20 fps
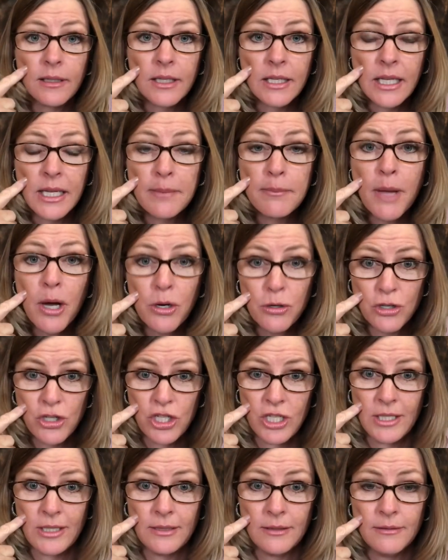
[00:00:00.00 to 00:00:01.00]

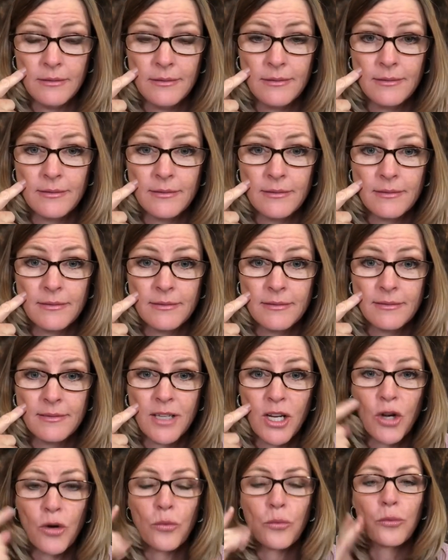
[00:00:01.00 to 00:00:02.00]
emotion,
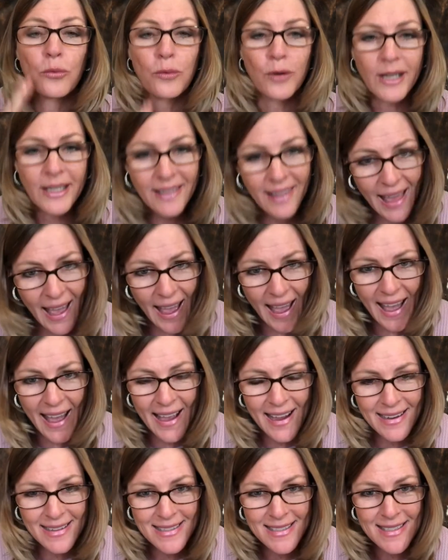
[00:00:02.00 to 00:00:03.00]

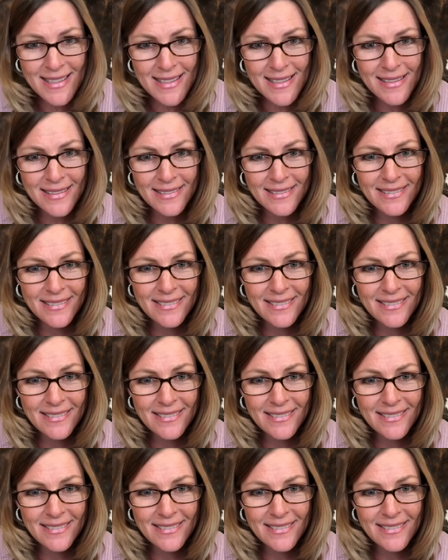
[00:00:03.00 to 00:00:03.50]
relax,